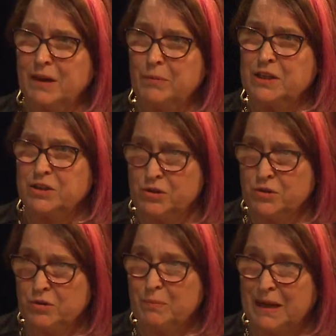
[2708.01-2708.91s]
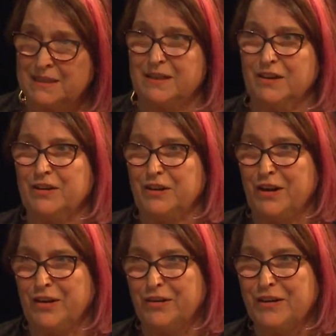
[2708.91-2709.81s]
Can we do better? You
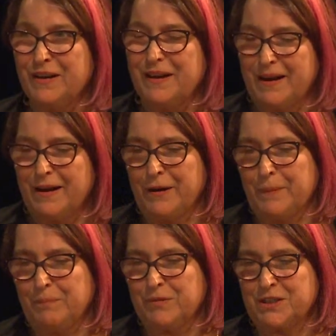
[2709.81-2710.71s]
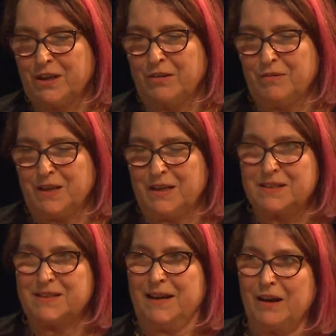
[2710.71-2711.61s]
know, so
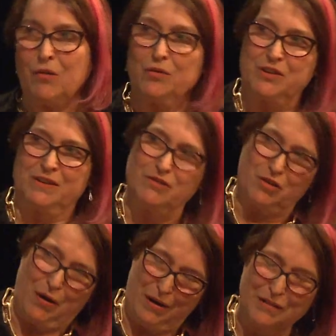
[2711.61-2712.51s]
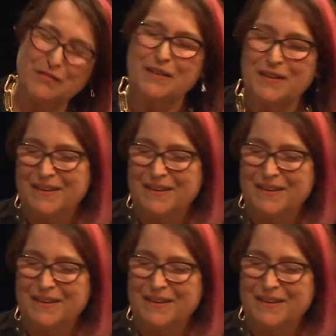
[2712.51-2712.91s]
there's that constant drive.